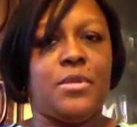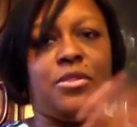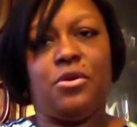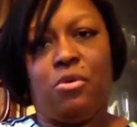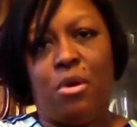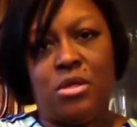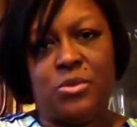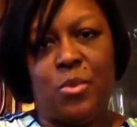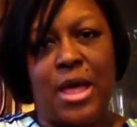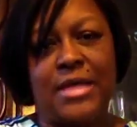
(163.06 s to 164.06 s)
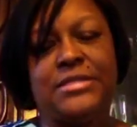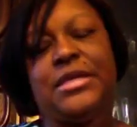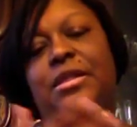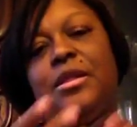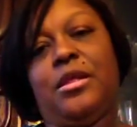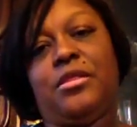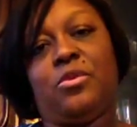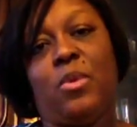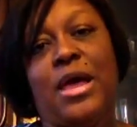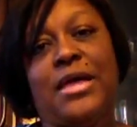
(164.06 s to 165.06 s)
the crosswise and the
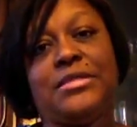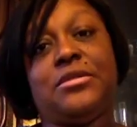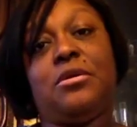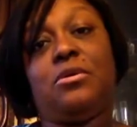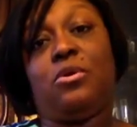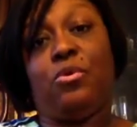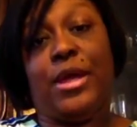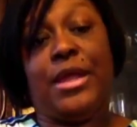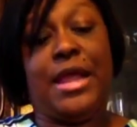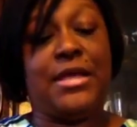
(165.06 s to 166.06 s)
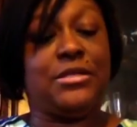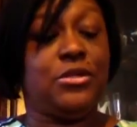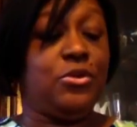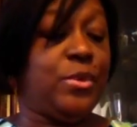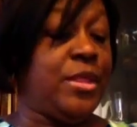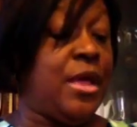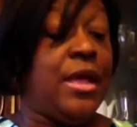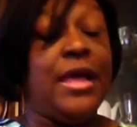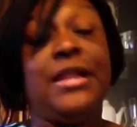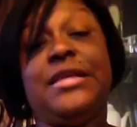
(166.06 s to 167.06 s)
lengthwise grain has to do with.
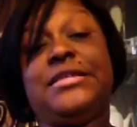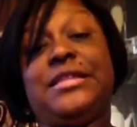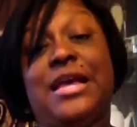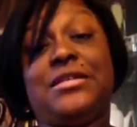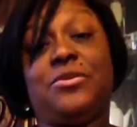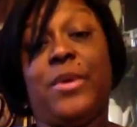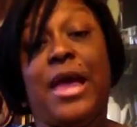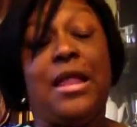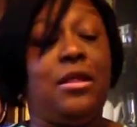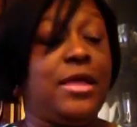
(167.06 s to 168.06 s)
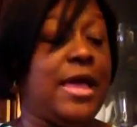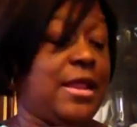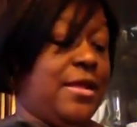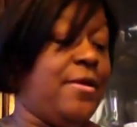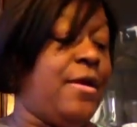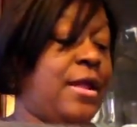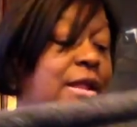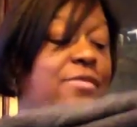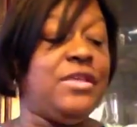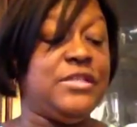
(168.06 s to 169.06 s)
At least that's the way I look at it.
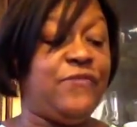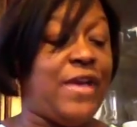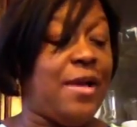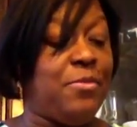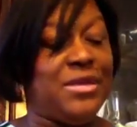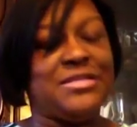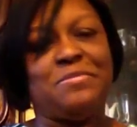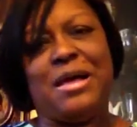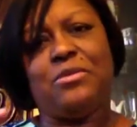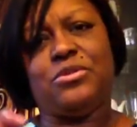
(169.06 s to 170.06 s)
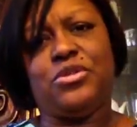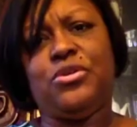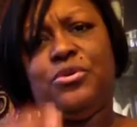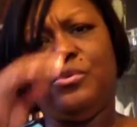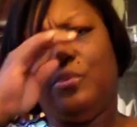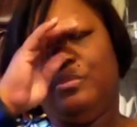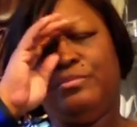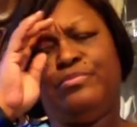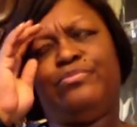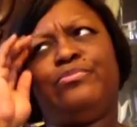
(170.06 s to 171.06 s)
Now, this fabric is about 2
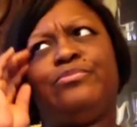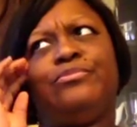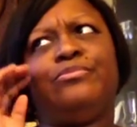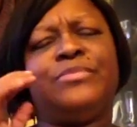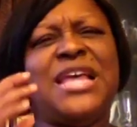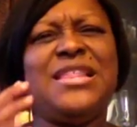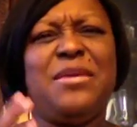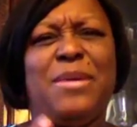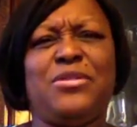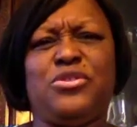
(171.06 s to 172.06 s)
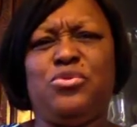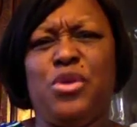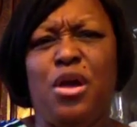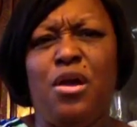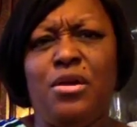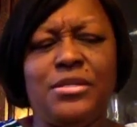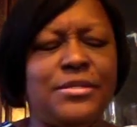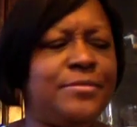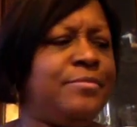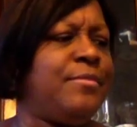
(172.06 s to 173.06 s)
yards.